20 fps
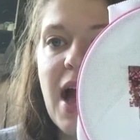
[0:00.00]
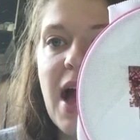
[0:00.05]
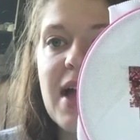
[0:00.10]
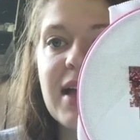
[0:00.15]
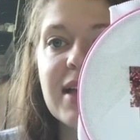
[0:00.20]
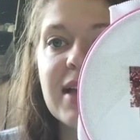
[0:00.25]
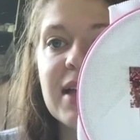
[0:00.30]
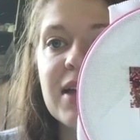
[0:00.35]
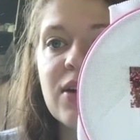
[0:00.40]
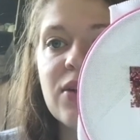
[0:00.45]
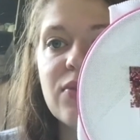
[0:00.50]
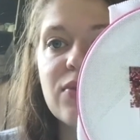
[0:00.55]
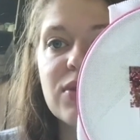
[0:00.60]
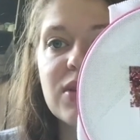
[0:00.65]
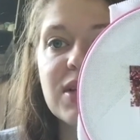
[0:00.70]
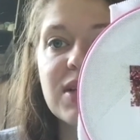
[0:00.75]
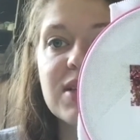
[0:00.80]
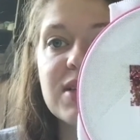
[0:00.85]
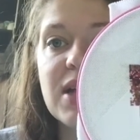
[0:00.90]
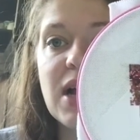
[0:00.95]
I cannot
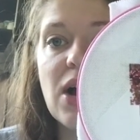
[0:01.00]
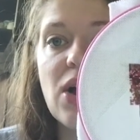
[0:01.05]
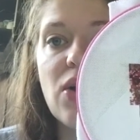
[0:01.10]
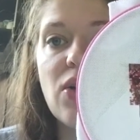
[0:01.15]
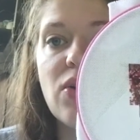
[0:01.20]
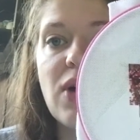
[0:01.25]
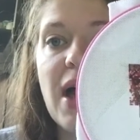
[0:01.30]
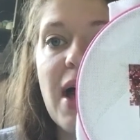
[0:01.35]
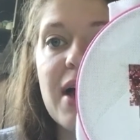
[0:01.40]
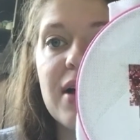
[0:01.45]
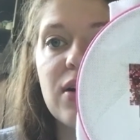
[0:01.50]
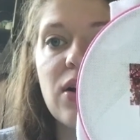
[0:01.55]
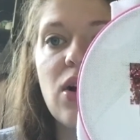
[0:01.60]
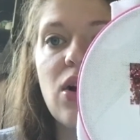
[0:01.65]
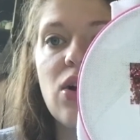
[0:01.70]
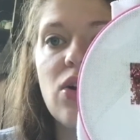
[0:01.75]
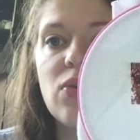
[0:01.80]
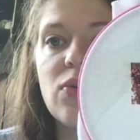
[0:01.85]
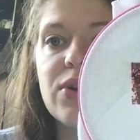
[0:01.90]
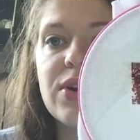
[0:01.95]
really tell at
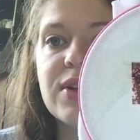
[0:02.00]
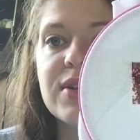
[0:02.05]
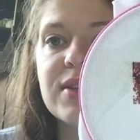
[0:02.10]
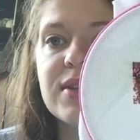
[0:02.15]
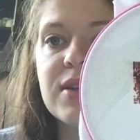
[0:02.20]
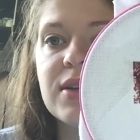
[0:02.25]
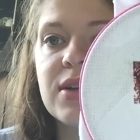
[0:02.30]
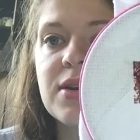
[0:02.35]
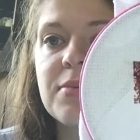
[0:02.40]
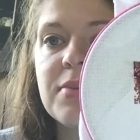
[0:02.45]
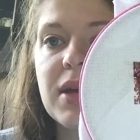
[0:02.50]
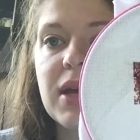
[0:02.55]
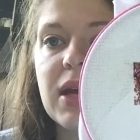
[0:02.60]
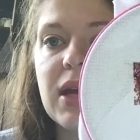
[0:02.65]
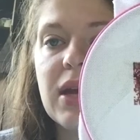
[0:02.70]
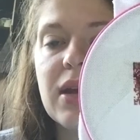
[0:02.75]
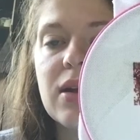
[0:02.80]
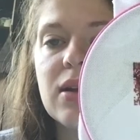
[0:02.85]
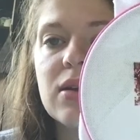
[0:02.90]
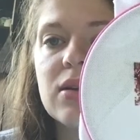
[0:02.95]
all what it's gonna be.